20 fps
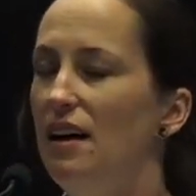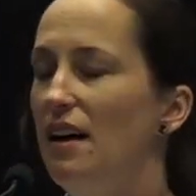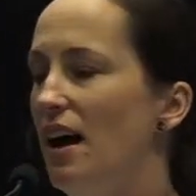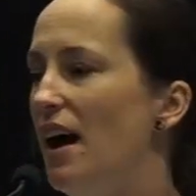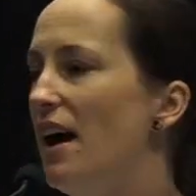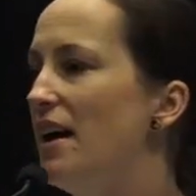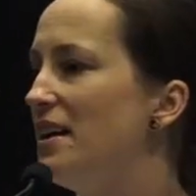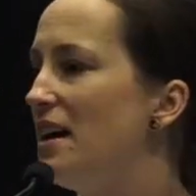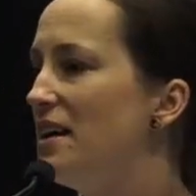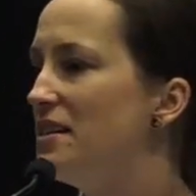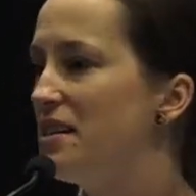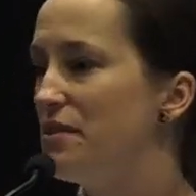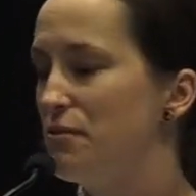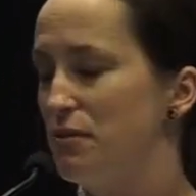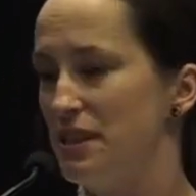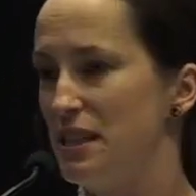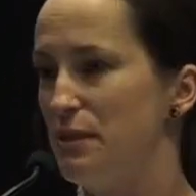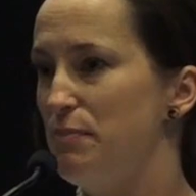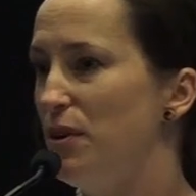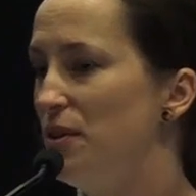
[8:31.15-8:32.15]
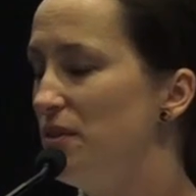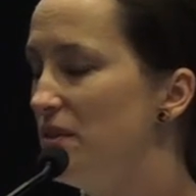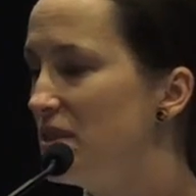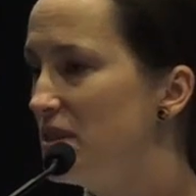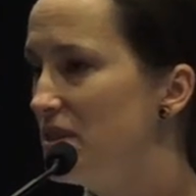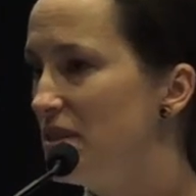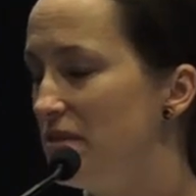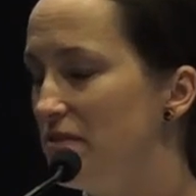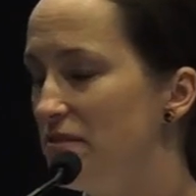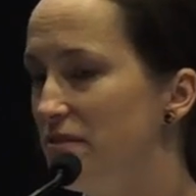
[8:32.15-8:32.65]
And as a response
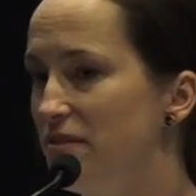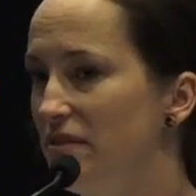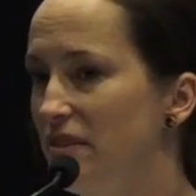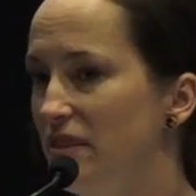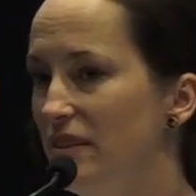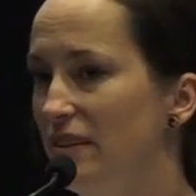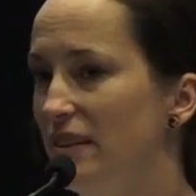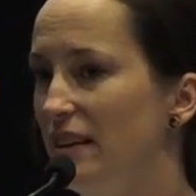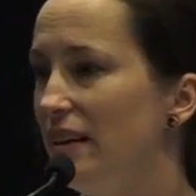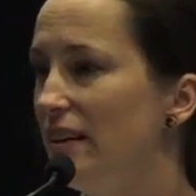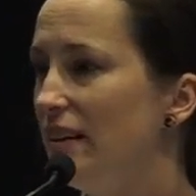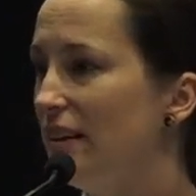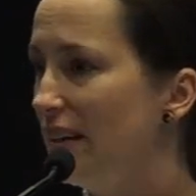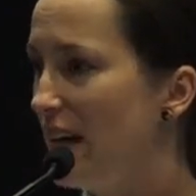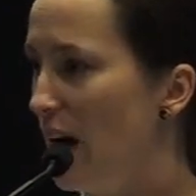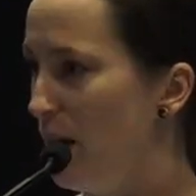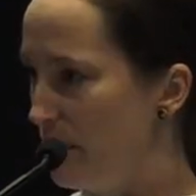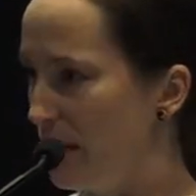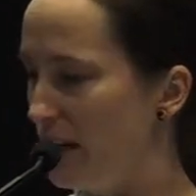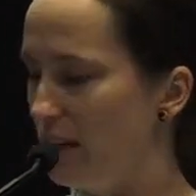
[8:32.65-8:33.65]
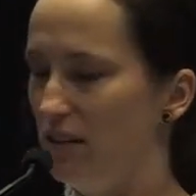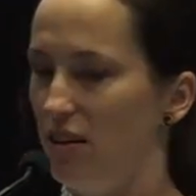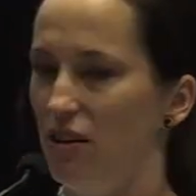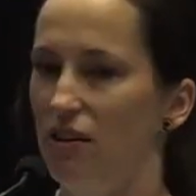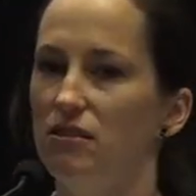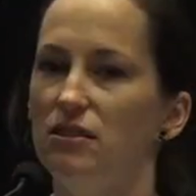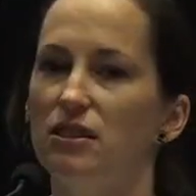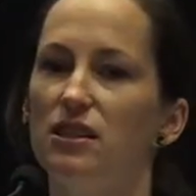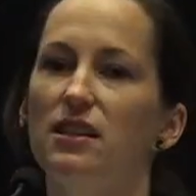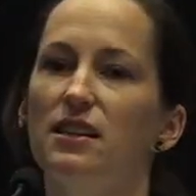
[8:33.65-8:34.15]
of coming
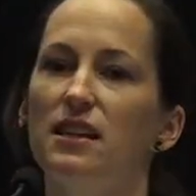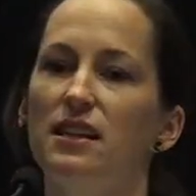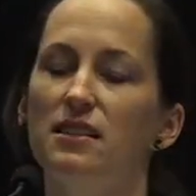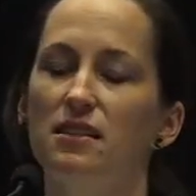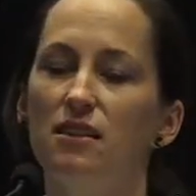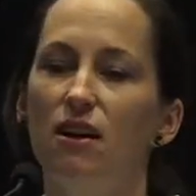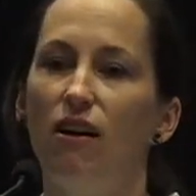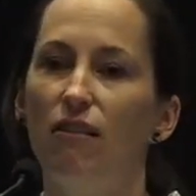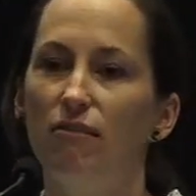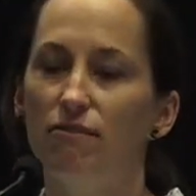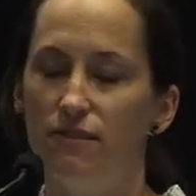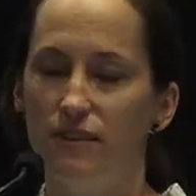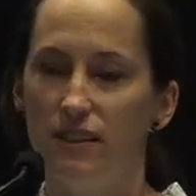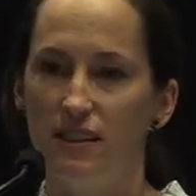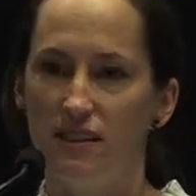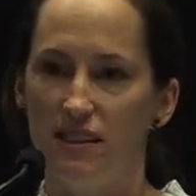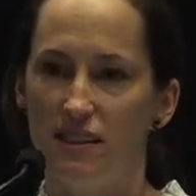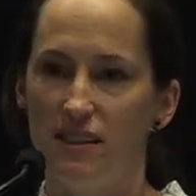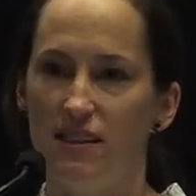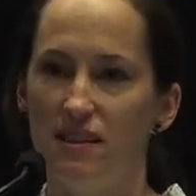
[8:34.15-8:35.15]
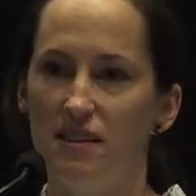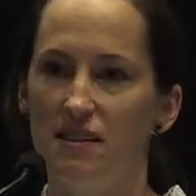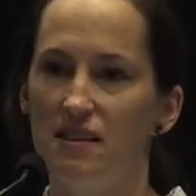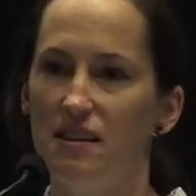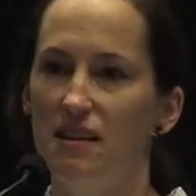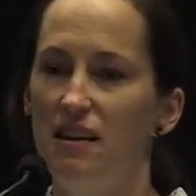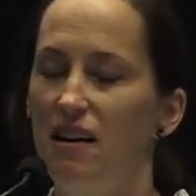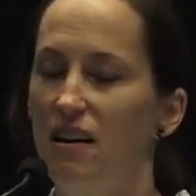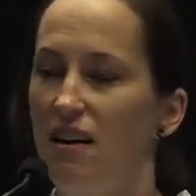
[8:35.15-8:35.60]
along to these conferences,